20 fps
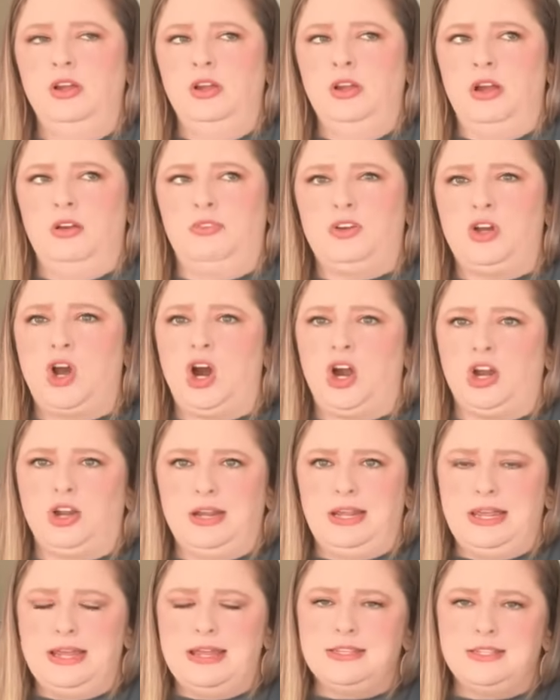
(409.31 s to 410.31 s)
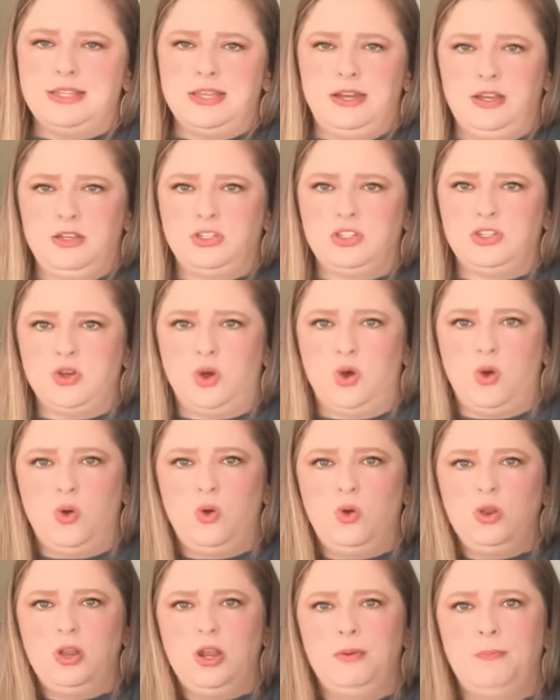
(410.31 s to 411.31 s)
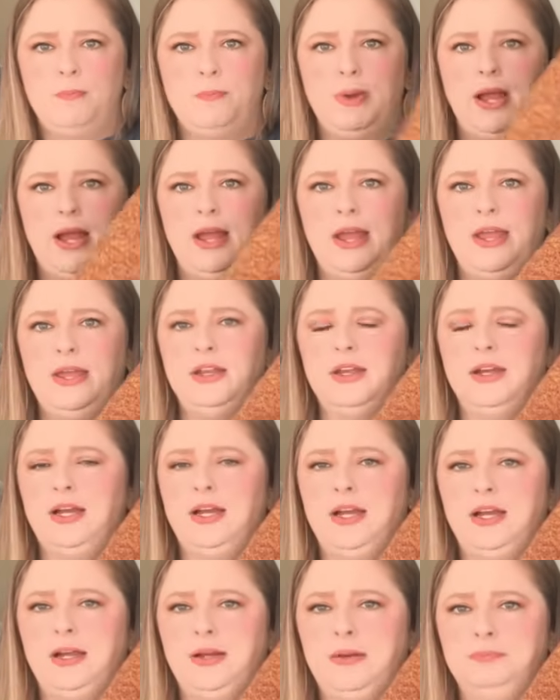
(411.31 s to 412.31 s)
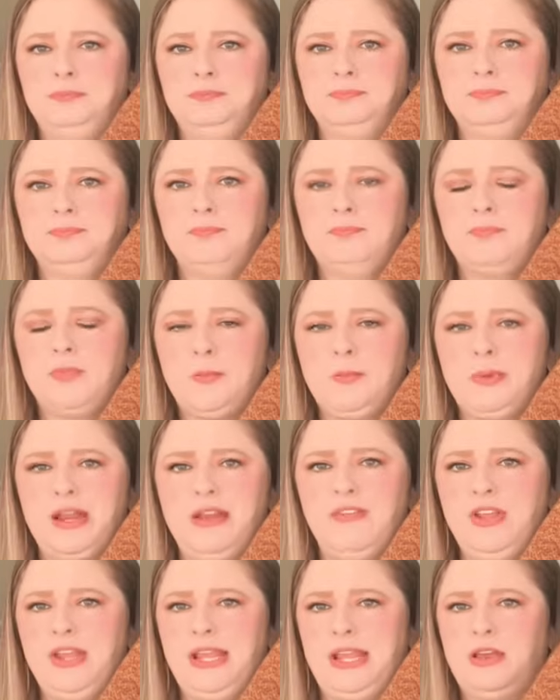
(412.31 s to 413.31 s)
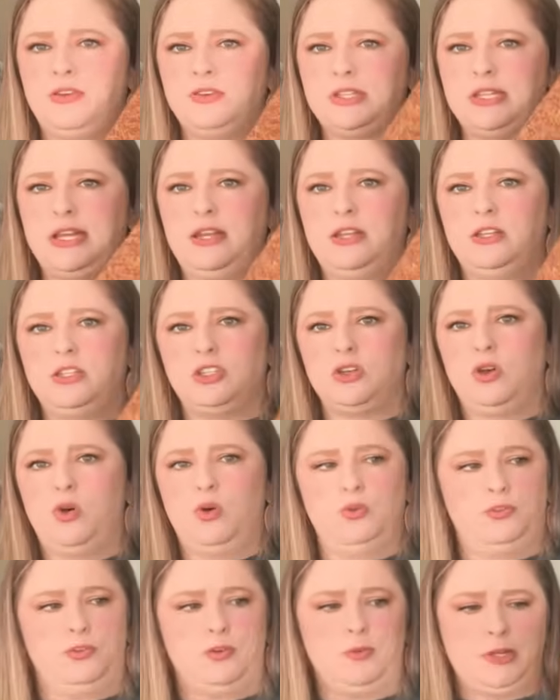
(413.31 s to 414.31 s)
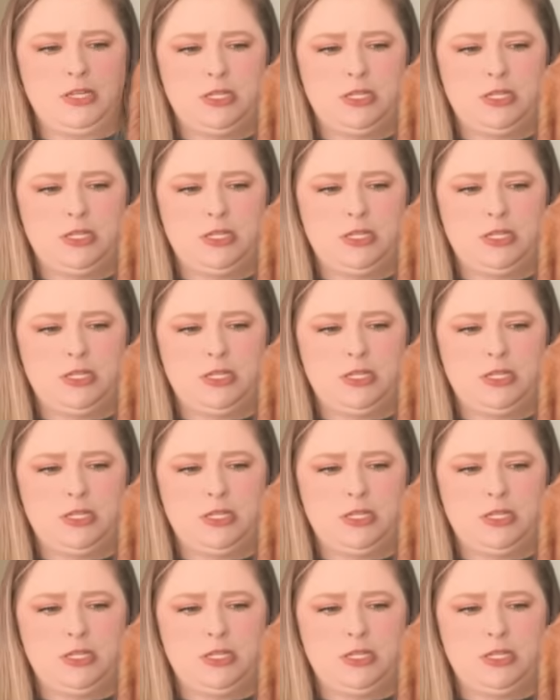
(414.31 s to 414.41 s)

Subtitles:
of cardigans that it sold, but everything else that it sold from this